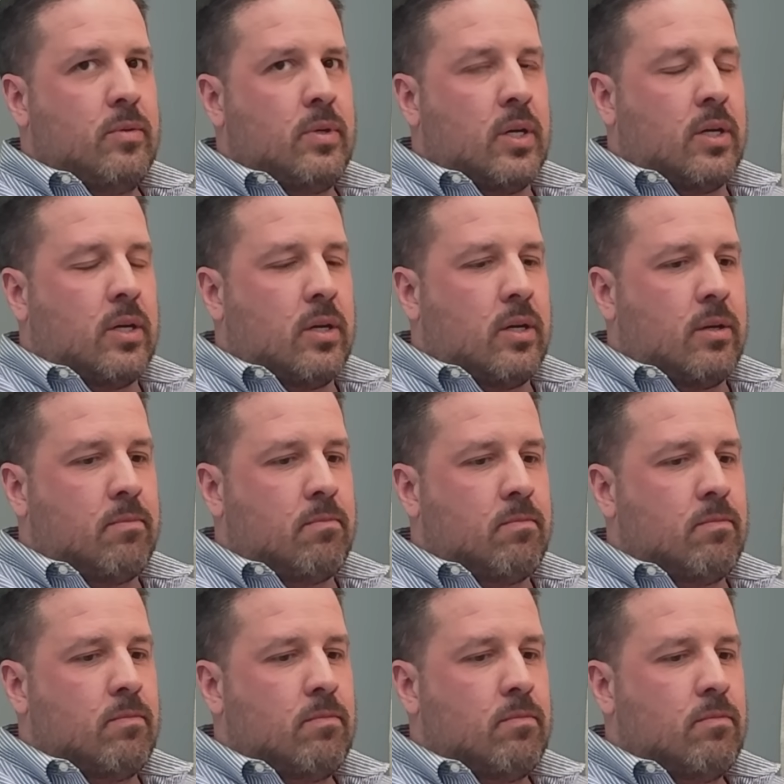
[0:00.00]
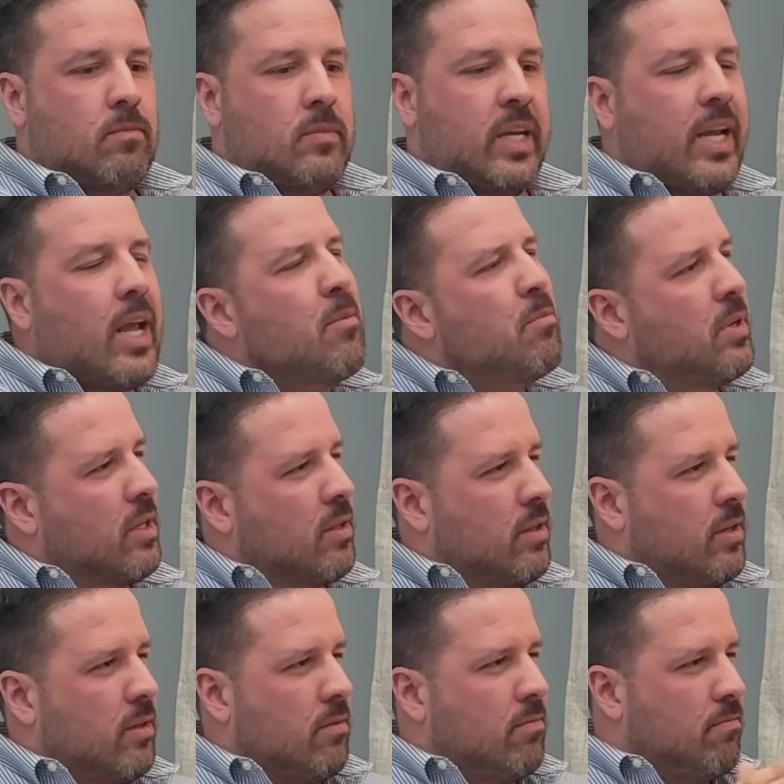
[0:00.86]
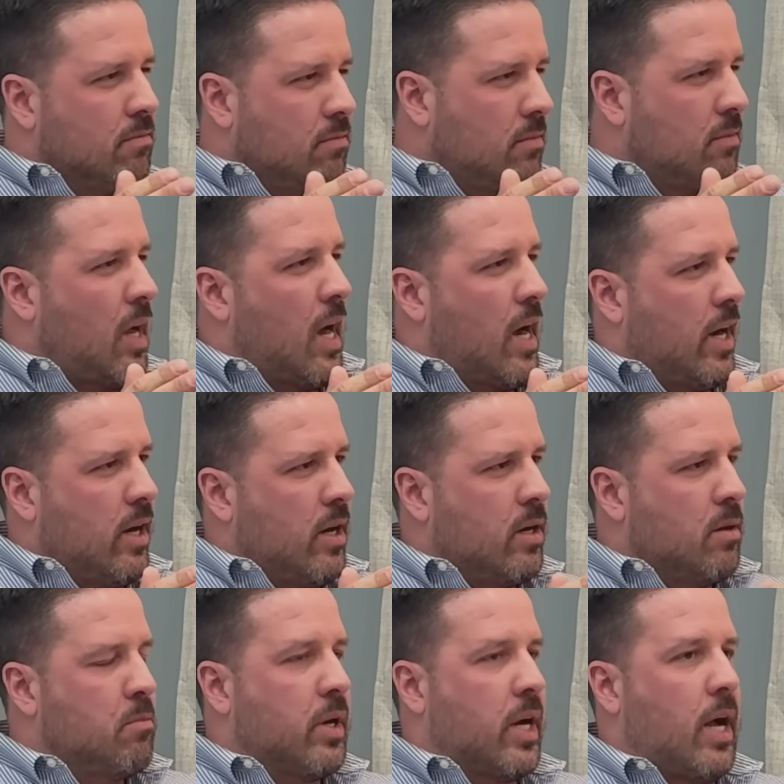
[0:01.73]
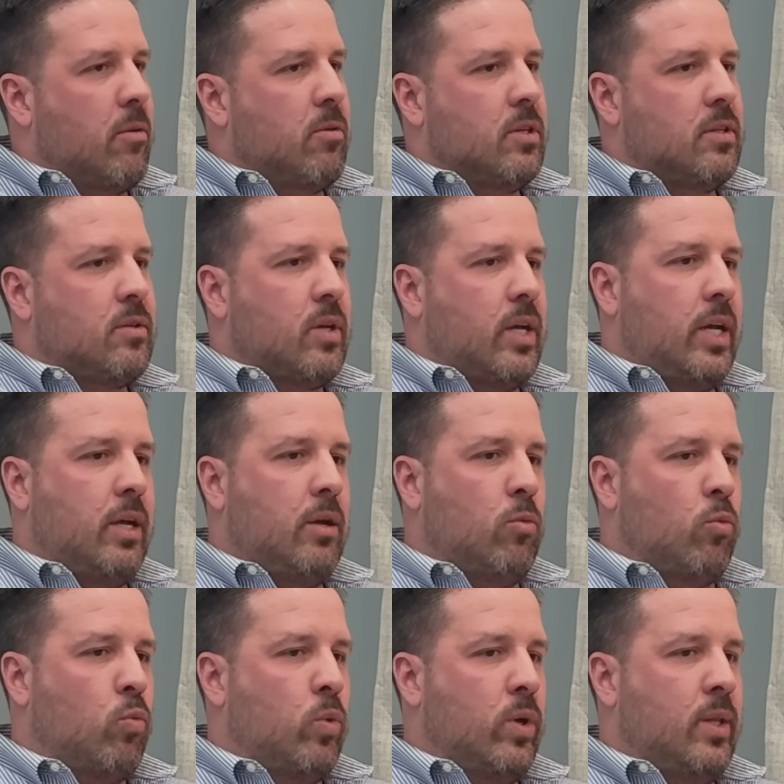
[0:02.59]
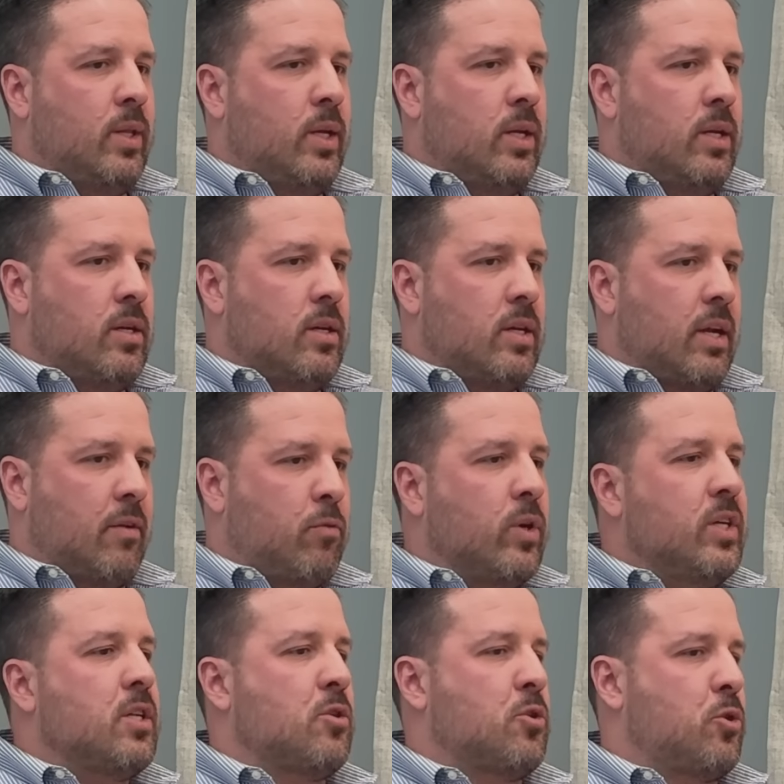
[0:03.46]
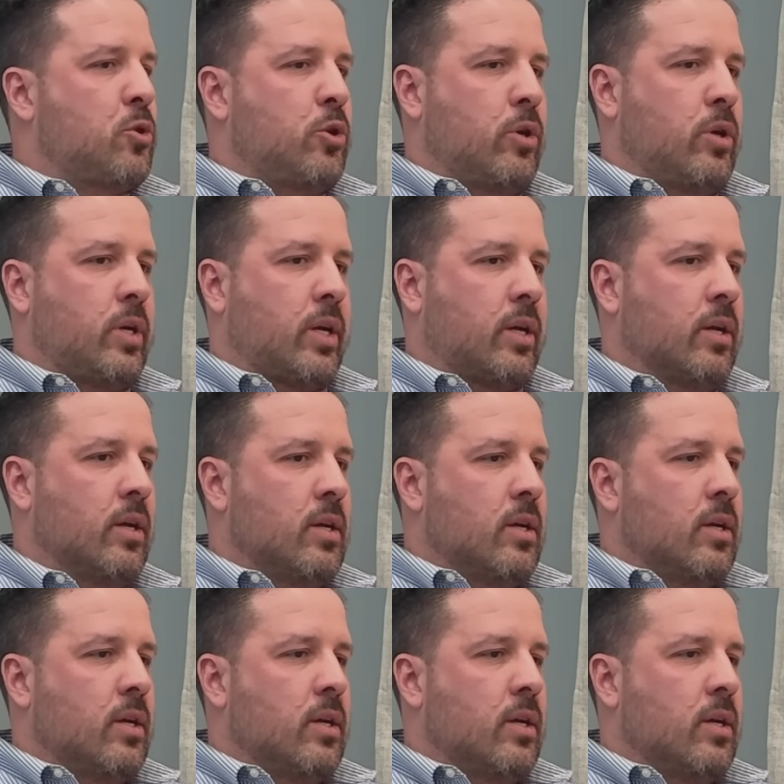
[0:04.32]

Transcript: it can be a little higher, but I would say if we just took